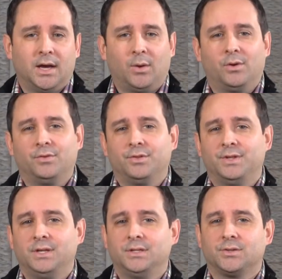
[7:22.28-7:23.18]
However,
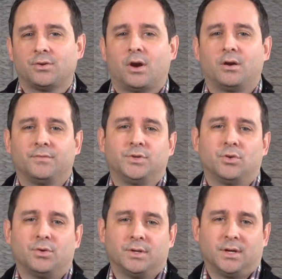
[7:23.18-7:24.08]
these are out of the
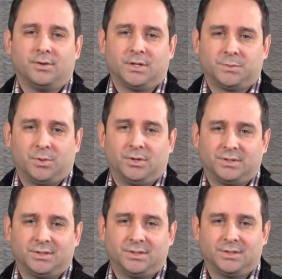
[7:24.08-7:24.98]
ordinary
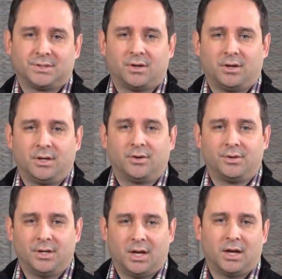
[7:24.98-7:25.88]
experiences and are
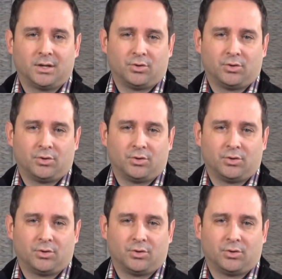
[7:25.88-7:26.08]
not